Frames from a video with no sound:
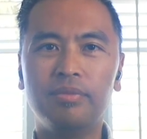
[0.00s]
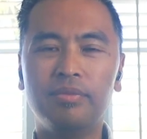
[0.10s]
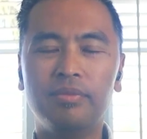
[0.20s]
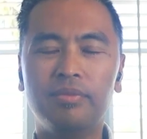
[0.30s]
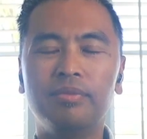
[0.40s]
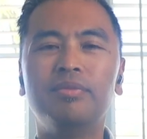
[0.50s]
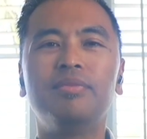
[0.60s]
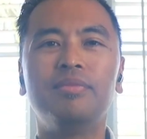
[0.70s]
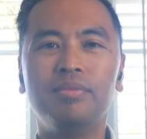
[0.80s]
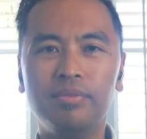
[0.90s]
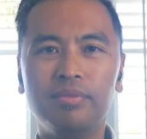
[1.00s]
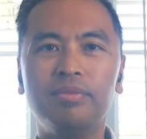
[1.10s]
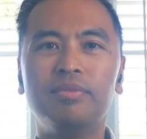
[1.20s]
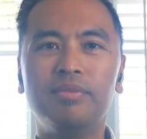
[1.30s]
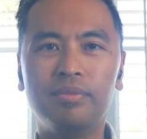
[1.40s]

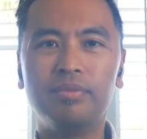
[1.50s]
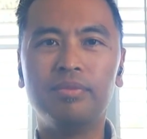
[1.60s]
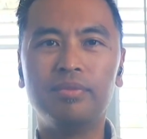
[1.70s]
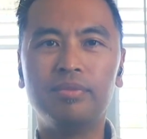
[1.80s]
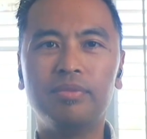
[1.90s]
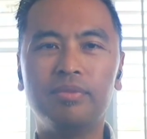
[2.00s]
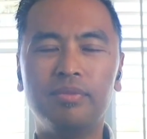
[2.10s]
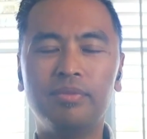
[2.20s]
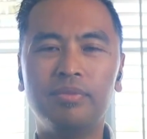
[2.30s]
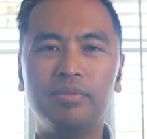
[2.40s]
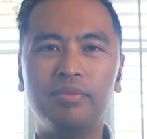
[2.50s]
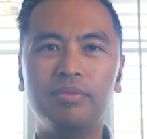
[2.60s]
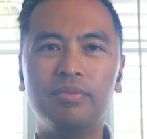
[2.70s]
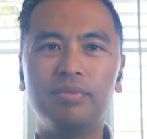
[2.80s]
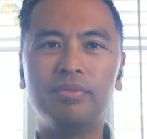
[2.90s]

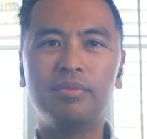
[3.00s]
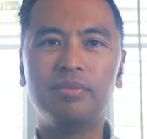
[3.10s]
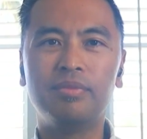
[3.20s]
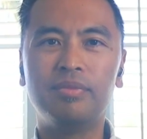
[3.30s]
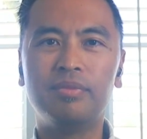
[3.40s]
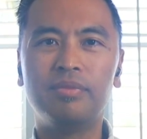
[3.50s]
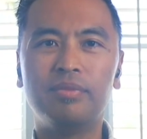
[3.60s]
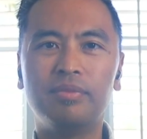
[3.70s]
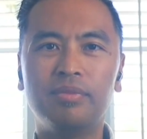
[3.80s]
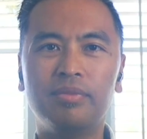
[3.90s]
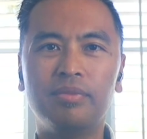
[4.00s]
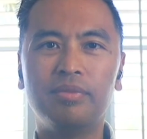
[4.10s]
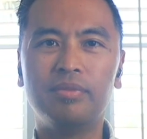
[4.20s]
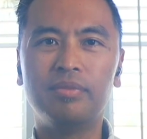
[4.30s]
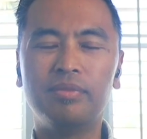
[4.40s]

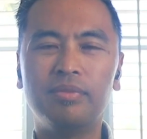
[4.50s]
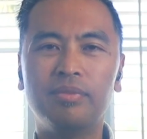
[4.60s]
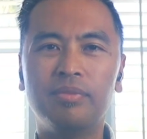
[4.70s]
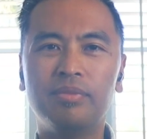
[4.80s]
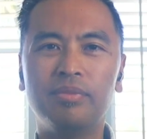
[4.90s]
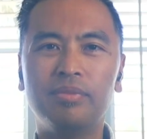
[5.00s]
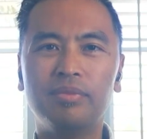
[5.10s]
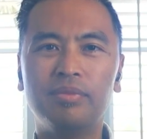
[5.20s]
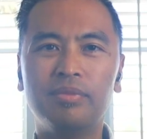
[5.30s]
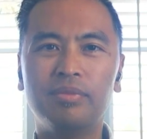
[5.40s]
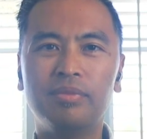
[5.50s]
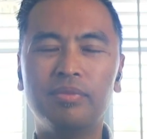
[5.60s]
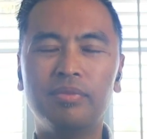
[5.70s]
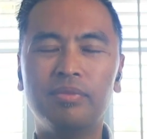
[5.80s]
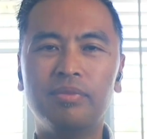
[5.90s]

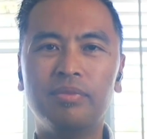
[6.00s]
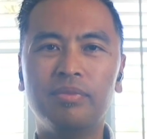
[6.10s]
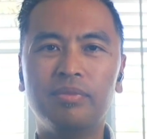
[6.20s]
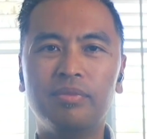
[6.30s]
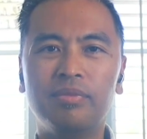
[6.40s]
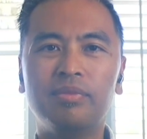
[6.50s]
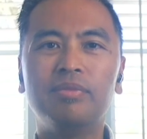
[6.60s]
(not speaking)